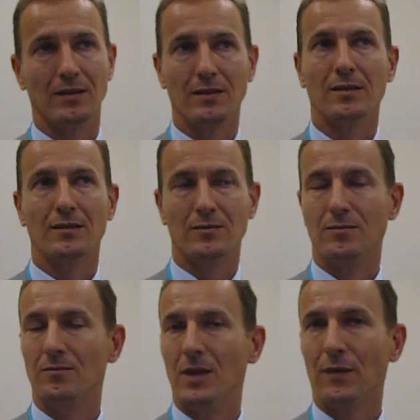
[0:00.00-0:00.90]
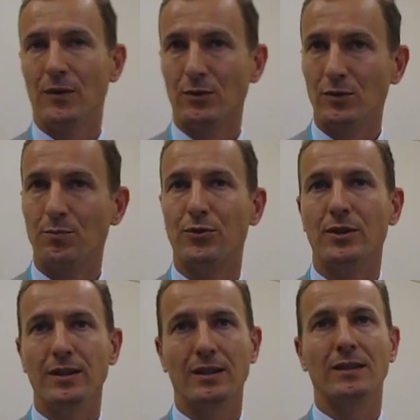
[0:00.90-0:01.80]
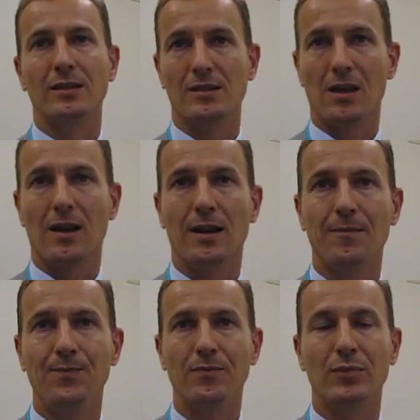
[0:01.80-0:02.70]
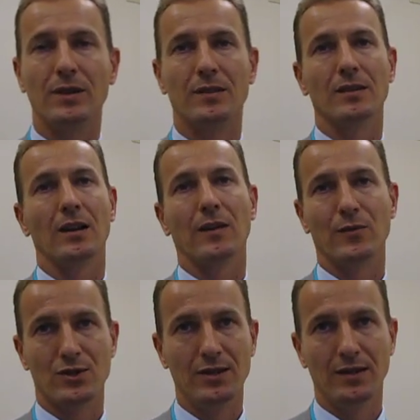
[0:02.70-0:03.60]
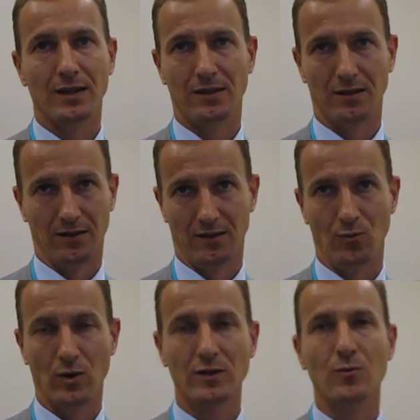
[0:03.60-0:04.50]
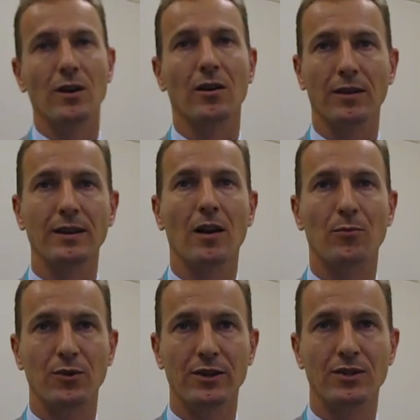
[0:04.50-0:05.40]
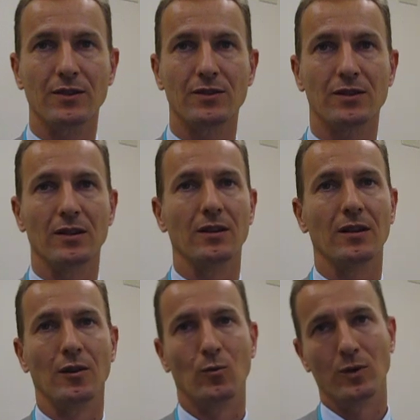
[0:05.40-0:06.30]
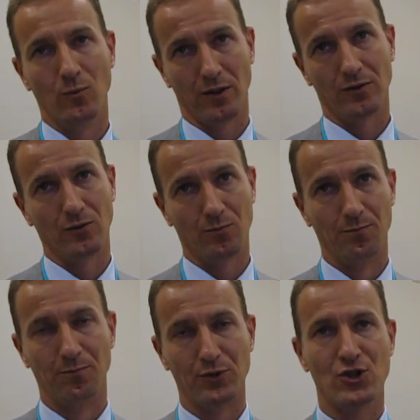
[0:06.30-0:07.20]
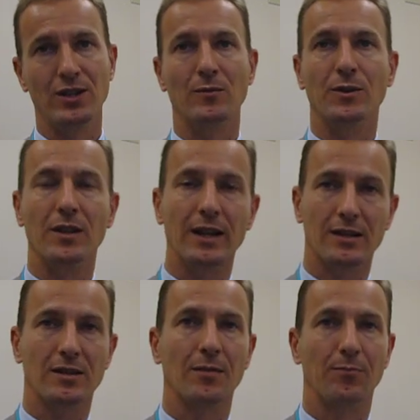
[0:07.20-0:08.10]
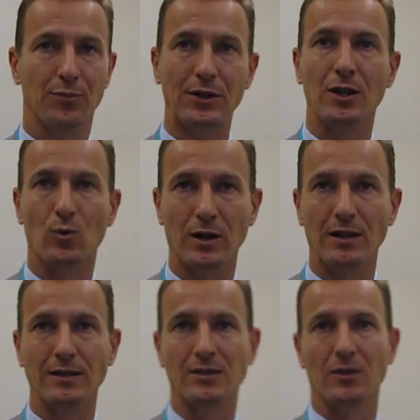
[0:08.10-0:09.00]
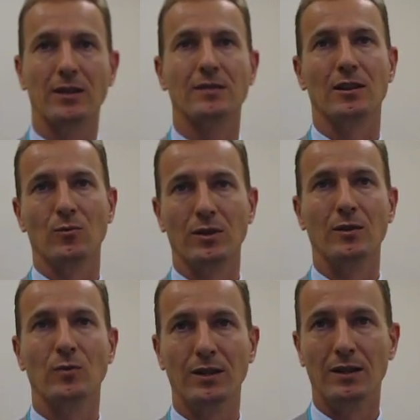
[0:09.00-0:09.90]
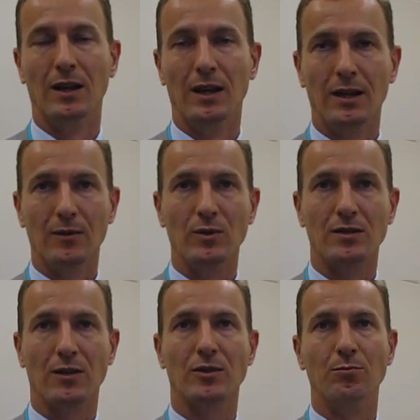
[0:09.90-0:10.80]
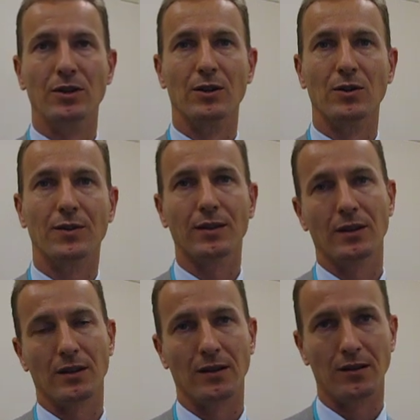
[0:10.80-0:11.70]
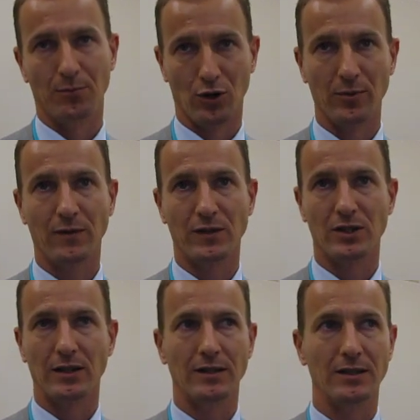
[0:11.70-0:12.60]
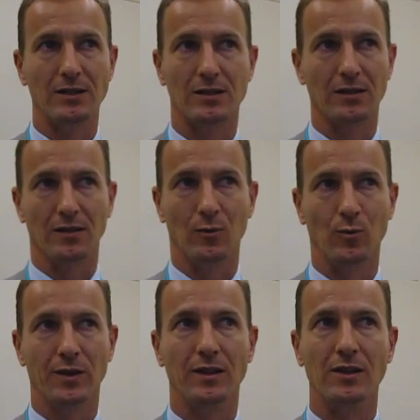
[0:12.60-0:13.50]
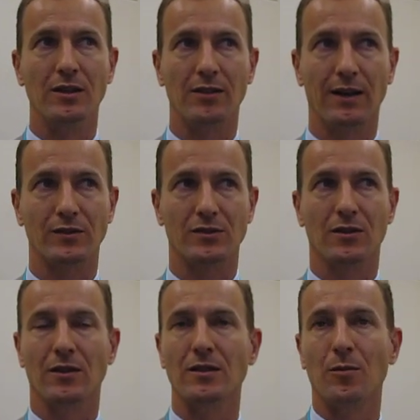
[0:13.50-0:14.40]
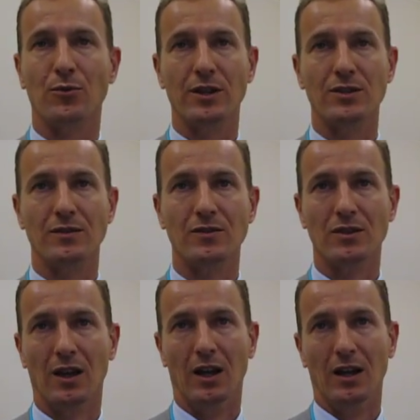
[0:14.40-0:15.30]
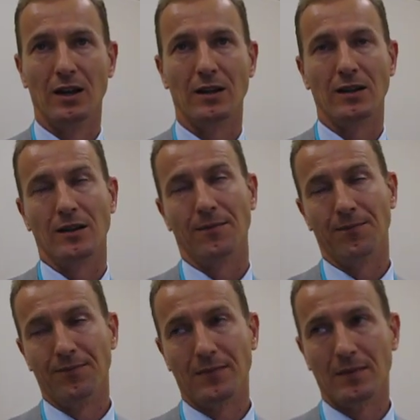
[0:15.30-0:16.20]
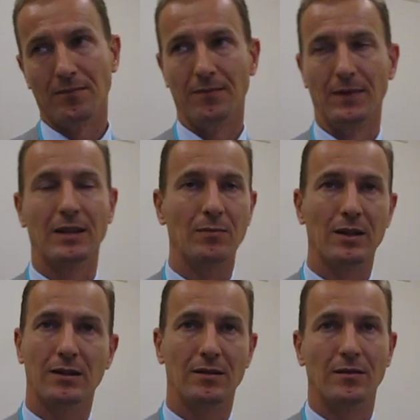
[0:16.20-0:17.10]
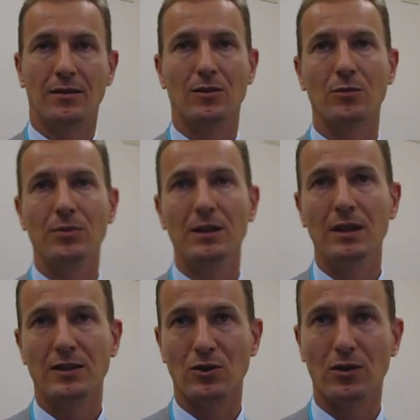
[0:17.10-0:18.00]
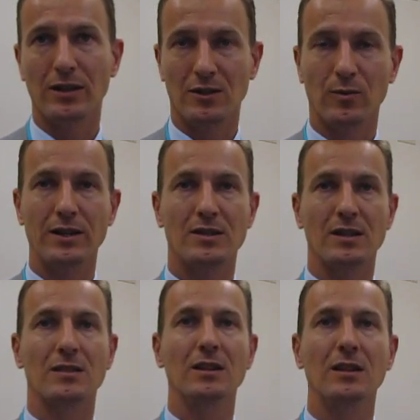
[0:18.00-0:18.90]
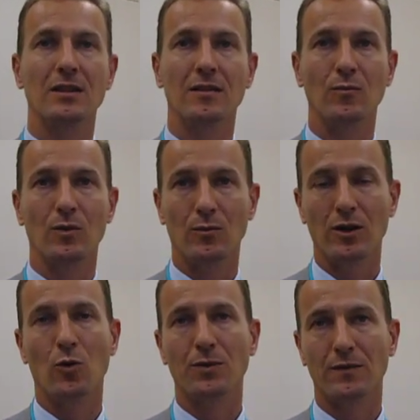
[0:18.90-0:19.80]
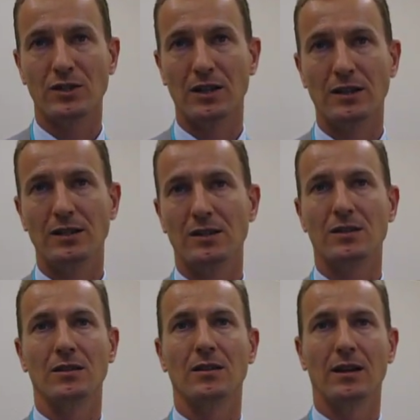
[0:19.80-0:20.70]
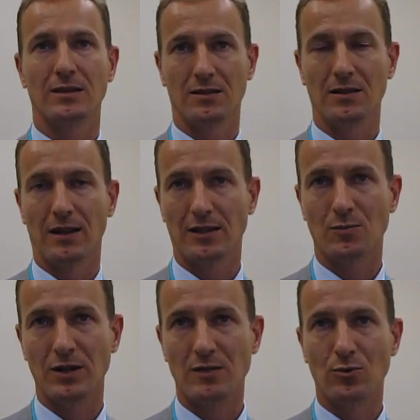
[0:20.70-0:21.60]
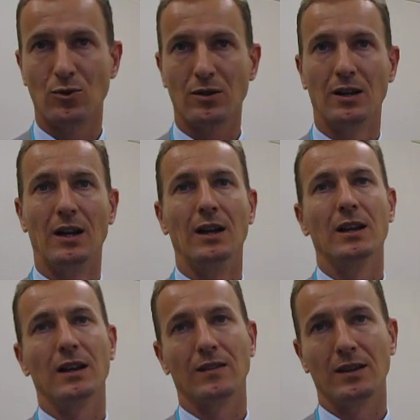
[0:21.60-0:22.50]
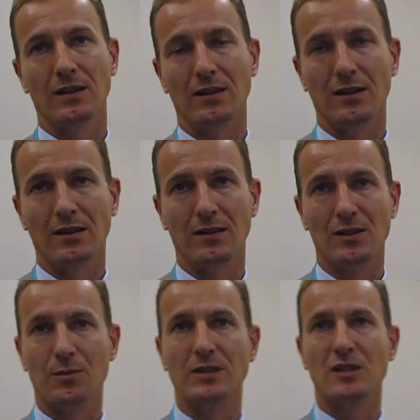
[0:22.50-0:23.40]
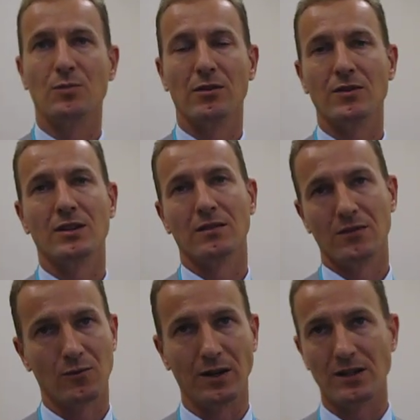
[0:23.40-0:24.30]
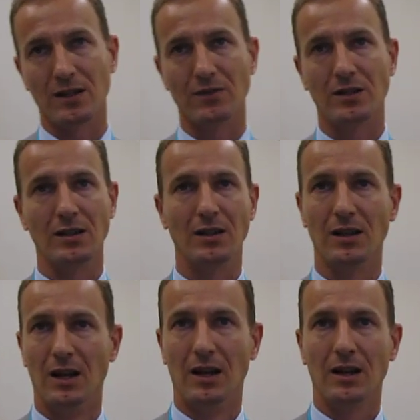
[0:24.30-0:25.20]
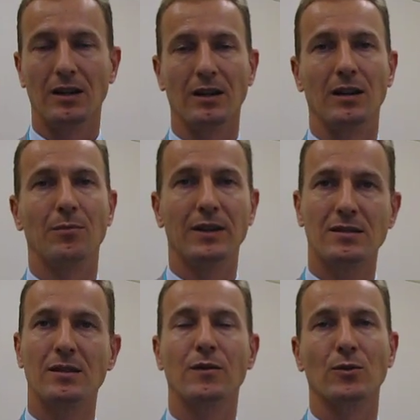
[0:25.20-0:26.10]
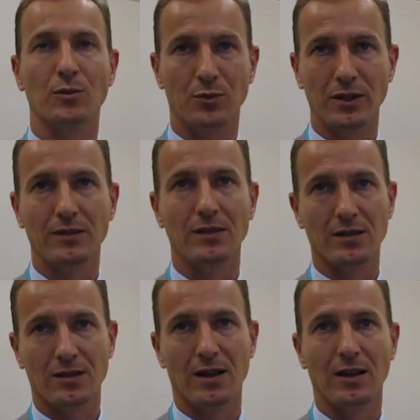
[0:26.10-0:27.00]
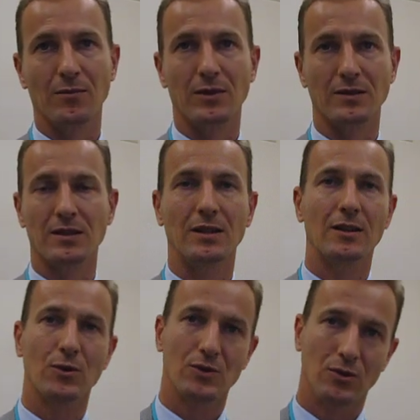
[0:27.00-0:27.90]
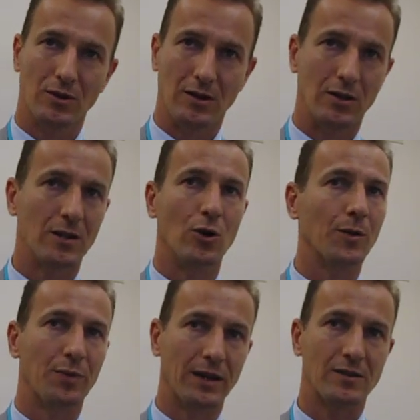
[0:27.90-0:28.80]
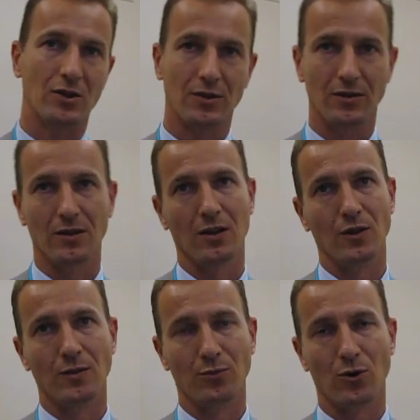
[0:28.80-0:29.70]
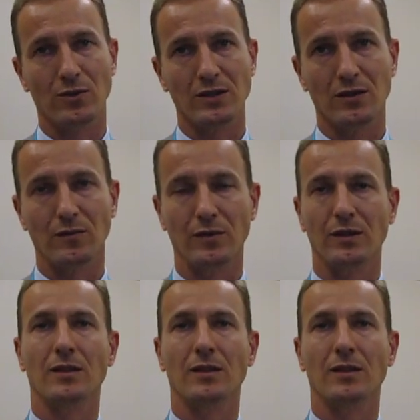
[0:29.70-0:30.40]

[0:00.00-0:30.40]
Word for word: you have a time frame? Difficult to predict at this time, but uh, I foresee that uh, once we are in operations, uh, we want to proceed with the next step pretty quickly. So let's say we. we We start to build uh, the permanent facilities uh, within a year after starting the operations. Okay. Uh, it, it could be as early as twenty sixteen, where we open the facilities uh, as like the spaceport, and then uh, the Space Experience Center in twenty seventeen. Uh, but that's difficult to predict at this time, because it, it also it, it all depends on on the progress of uh,